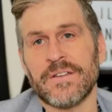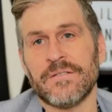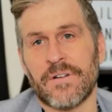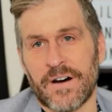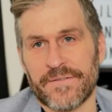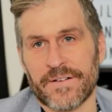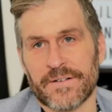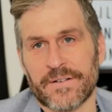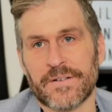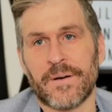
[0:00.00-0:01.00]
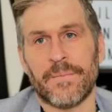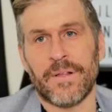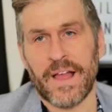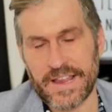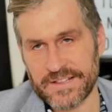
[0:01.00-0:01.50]
you offer.
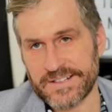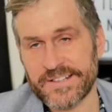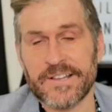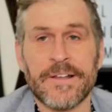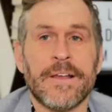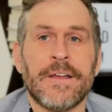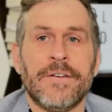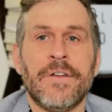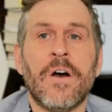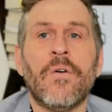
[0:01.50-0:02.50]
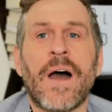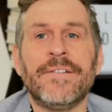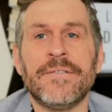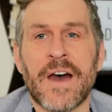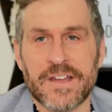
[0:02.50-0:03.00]
Complaints. No, I
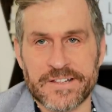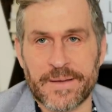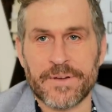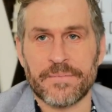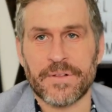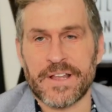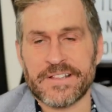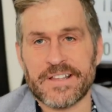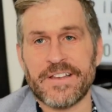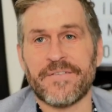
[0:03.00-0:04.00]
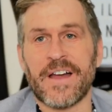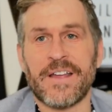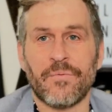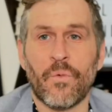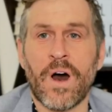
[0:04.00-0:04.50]
do not accept complaints. If
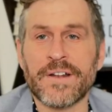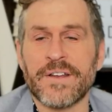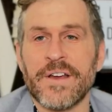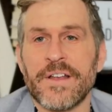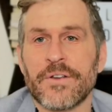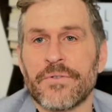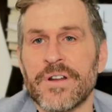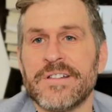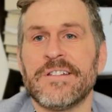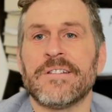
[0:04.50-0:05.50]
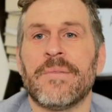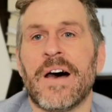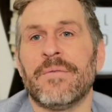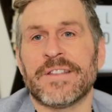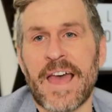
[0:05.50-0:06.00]
I want criticism,
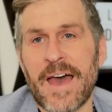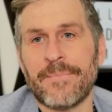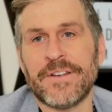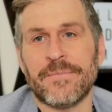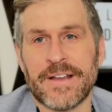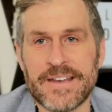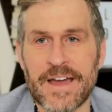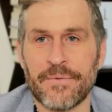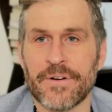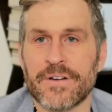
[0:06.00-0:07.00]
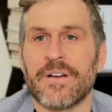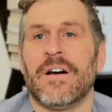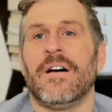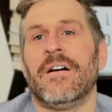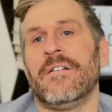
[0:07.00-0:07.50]
I will tap into my network
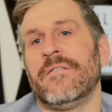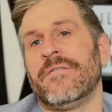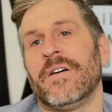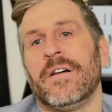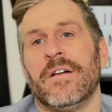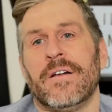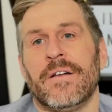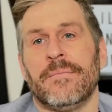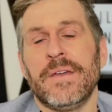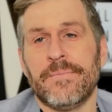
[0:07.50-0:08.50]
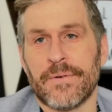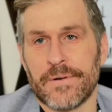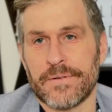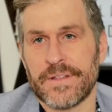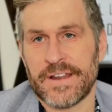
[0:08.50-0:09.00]
of
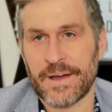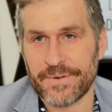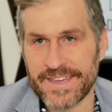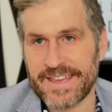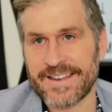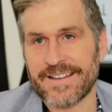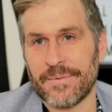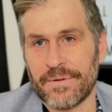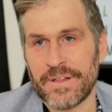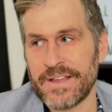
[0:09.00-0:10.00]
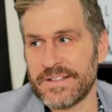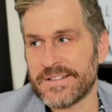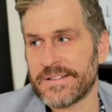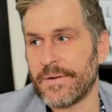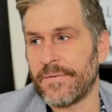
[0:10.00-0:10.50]
people and I will get
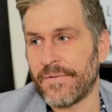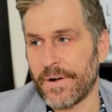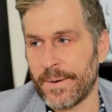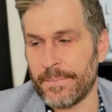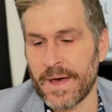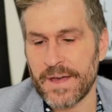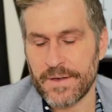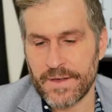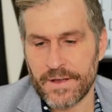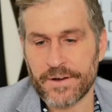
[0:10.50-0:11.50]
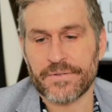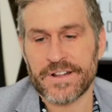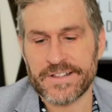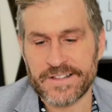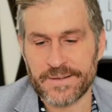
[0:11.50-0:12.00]
complaints from or
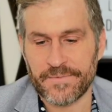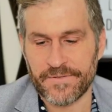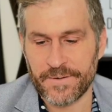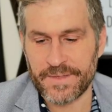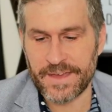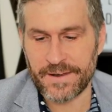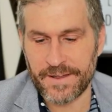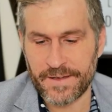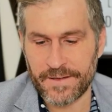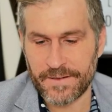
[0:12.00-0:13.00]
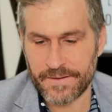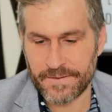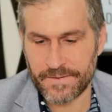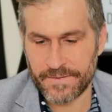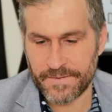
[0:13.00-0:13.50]
criticism from them.
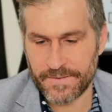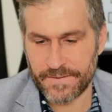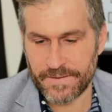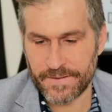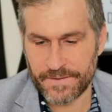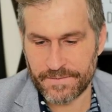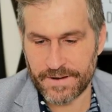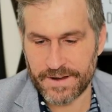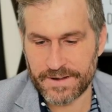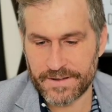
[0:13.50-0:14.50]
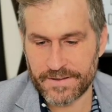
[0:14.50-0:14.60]
Right?